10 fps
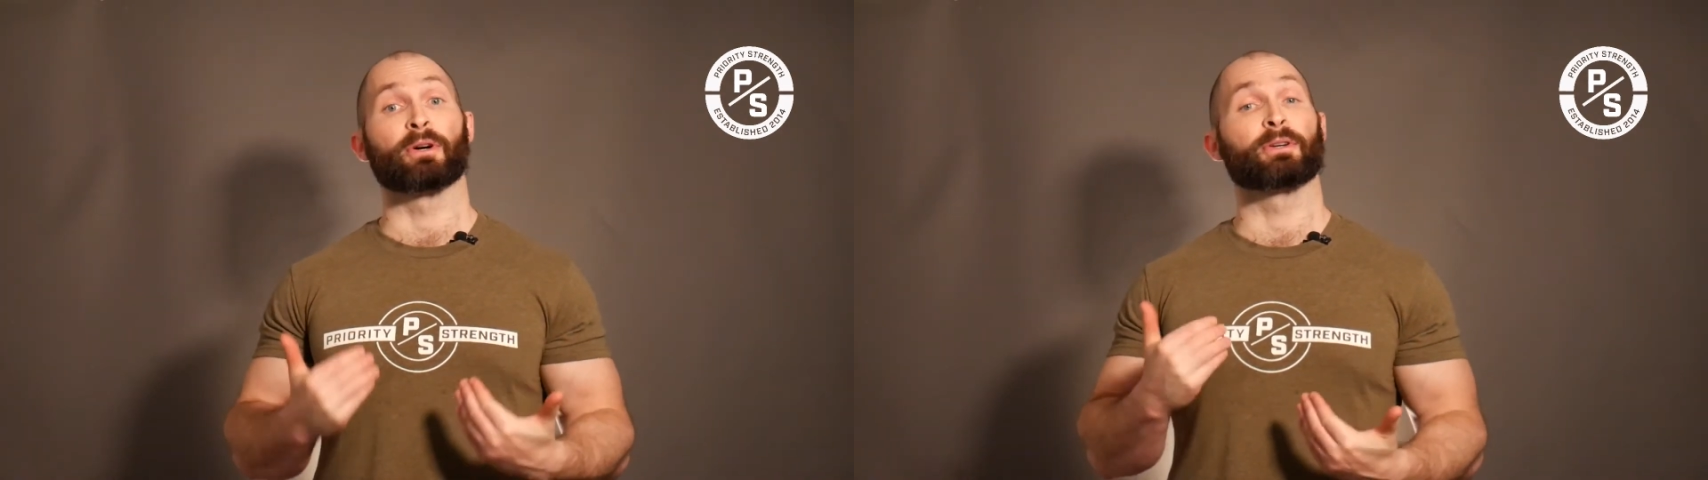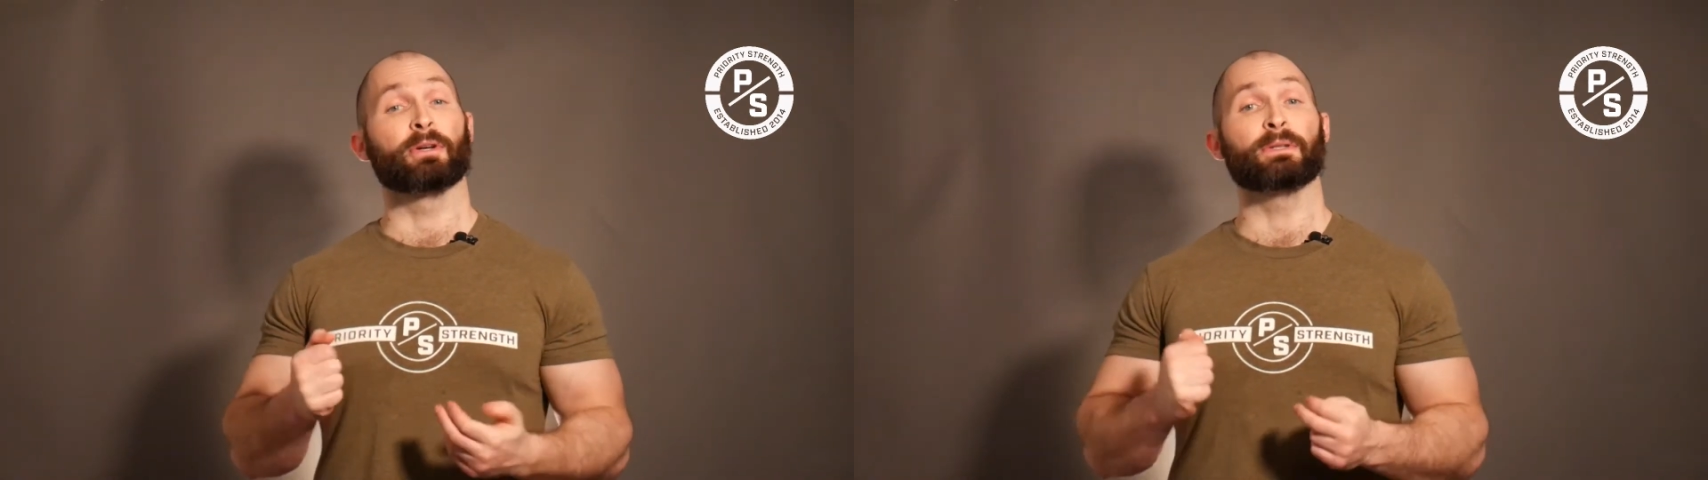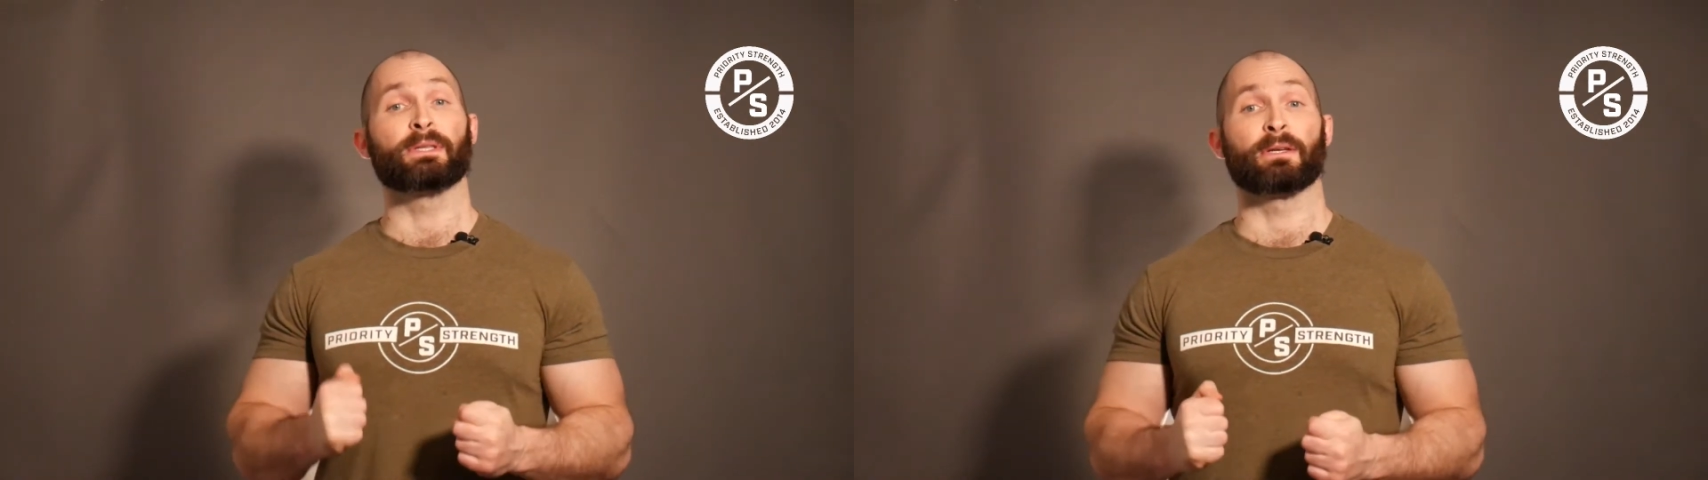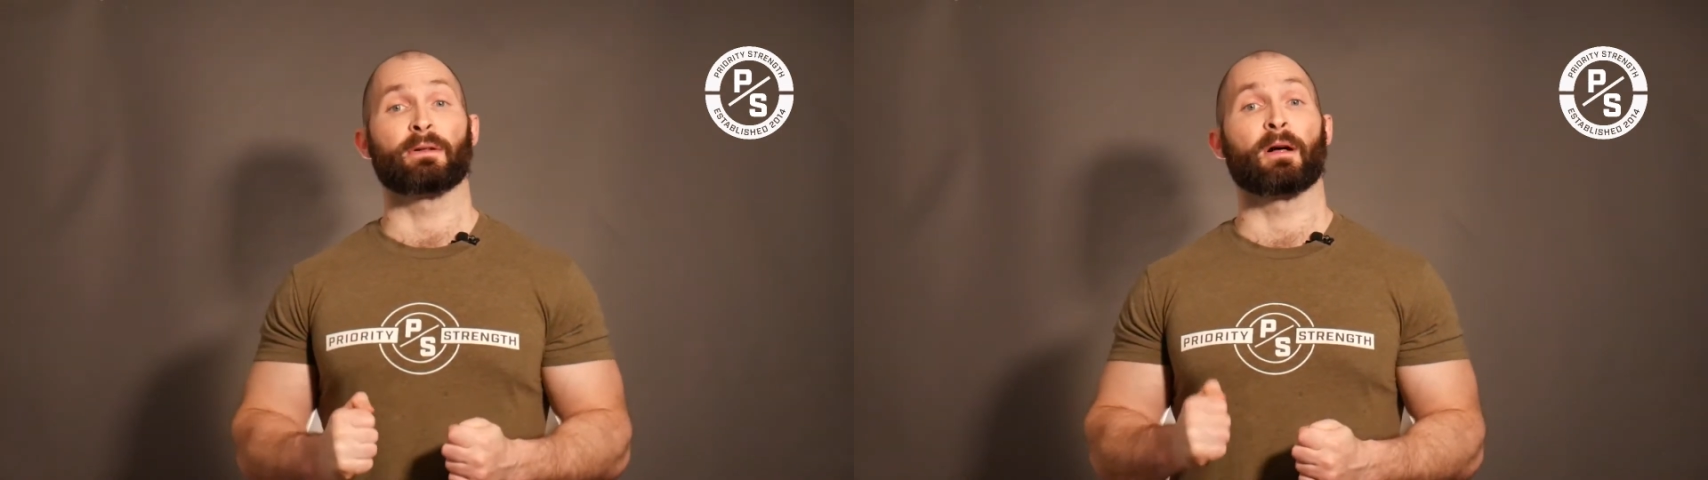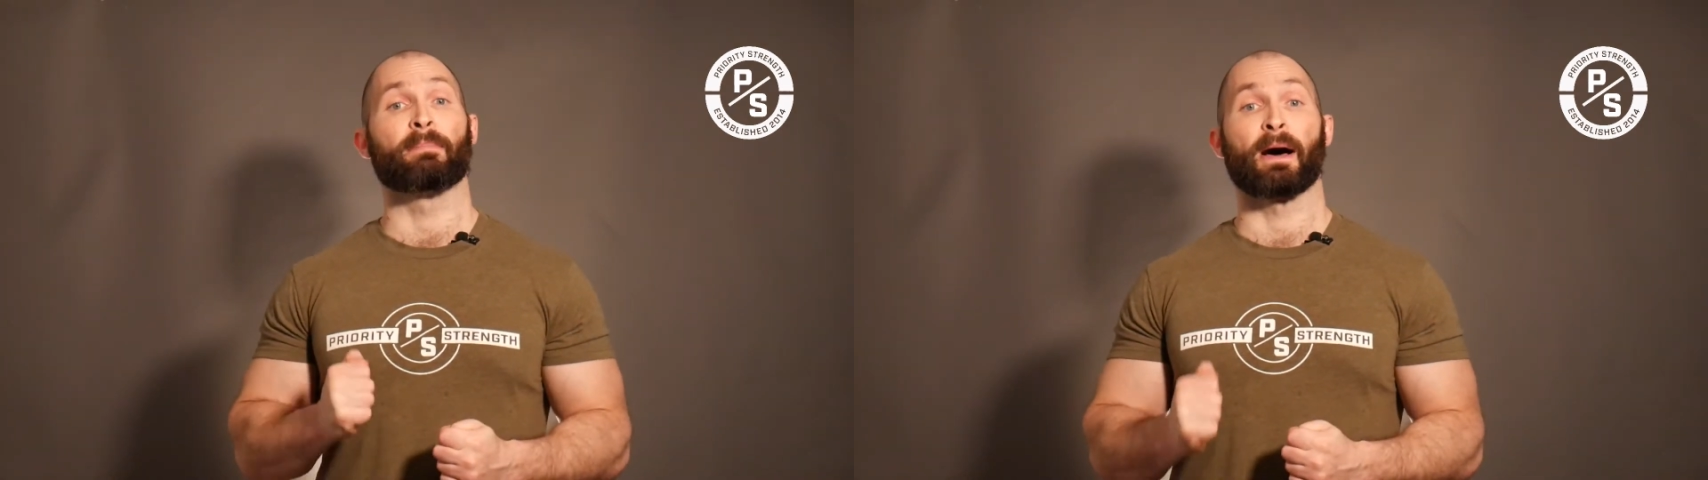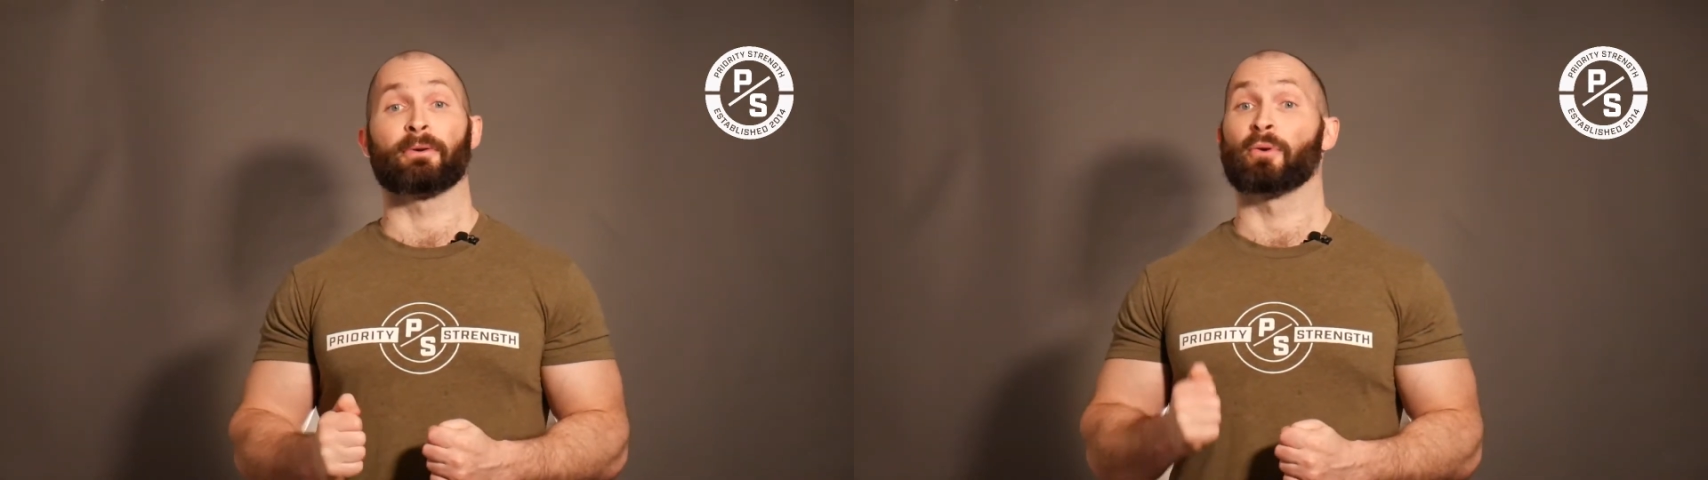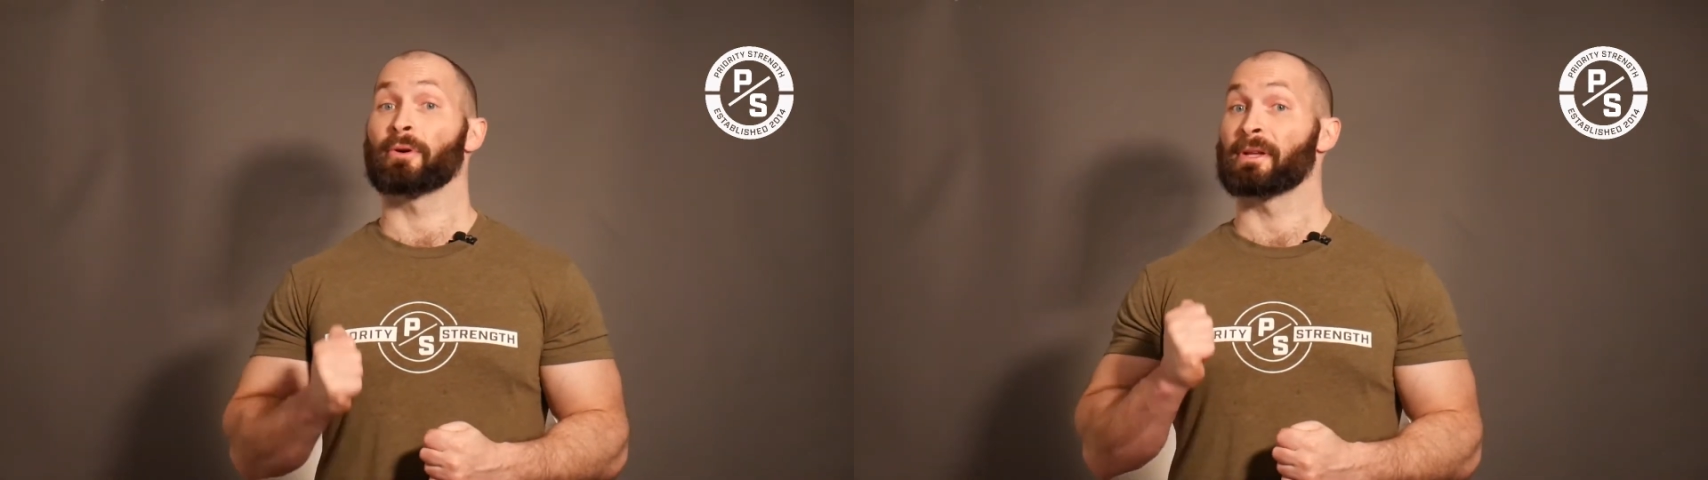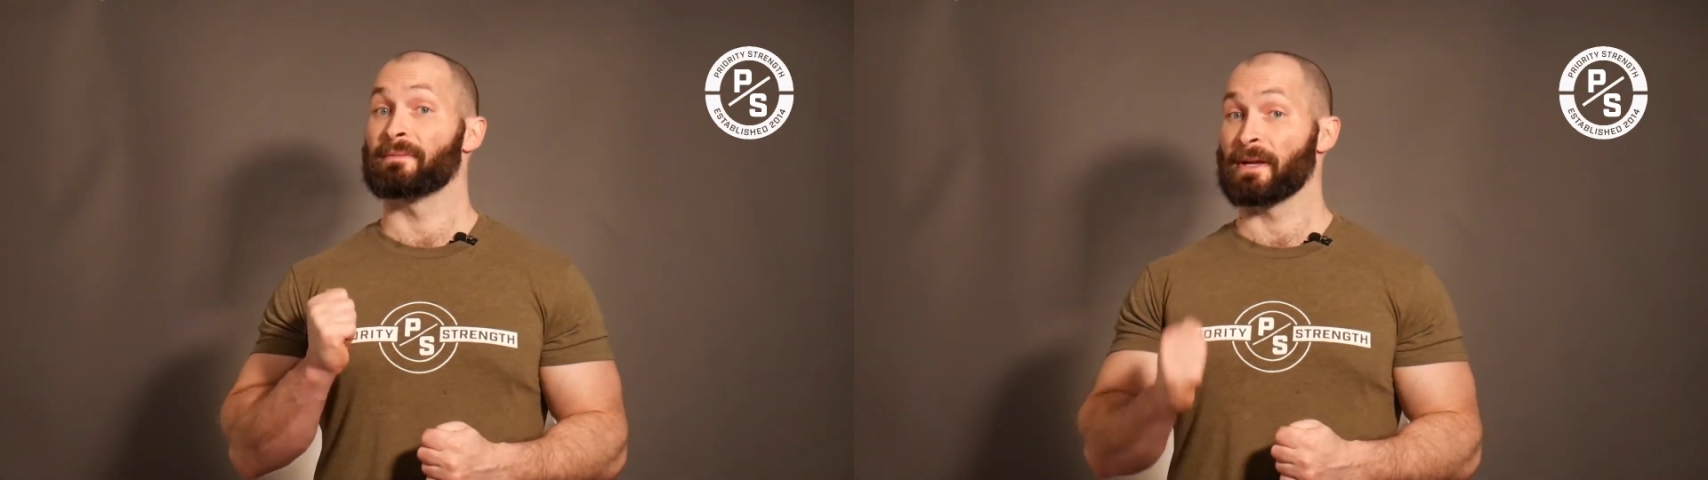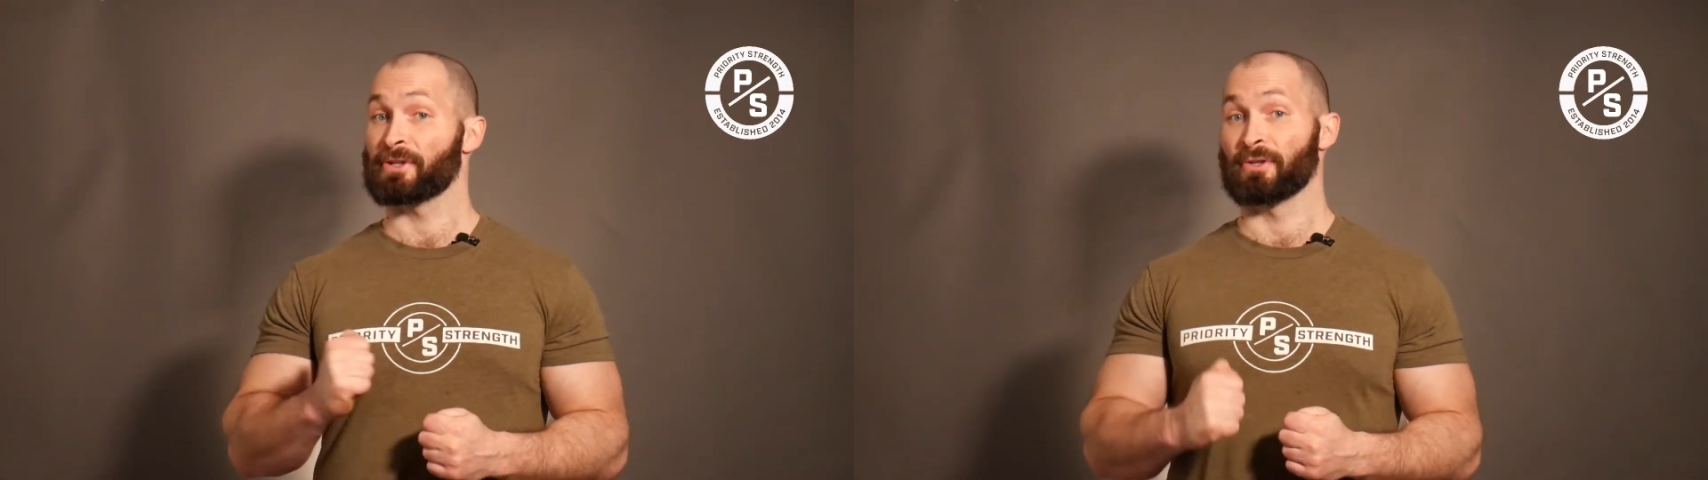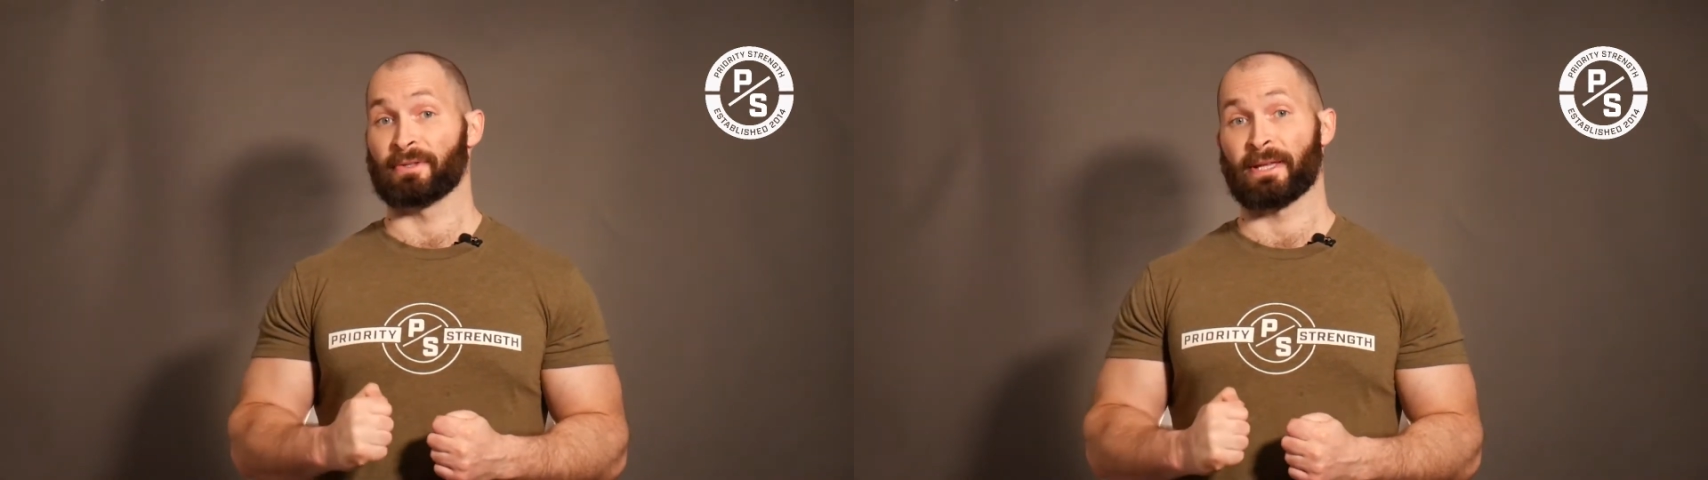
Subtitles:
a good deal about your conventional